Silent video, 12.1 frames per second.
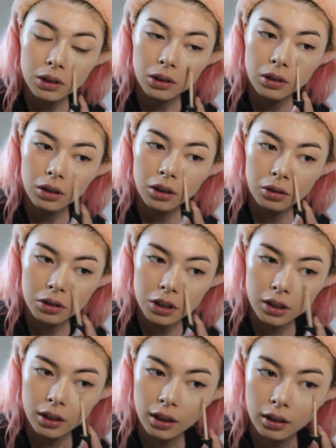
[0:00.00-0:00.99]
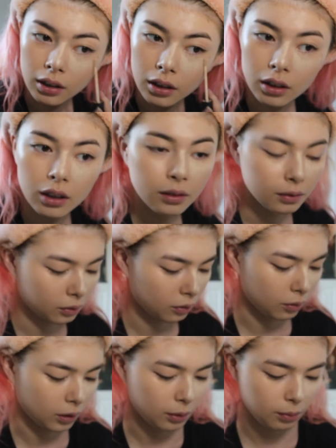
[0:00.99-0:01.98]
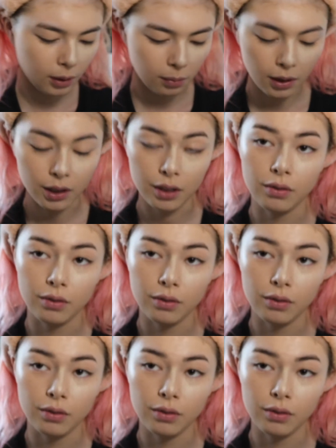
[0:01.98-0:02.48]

to go to Coachella with my best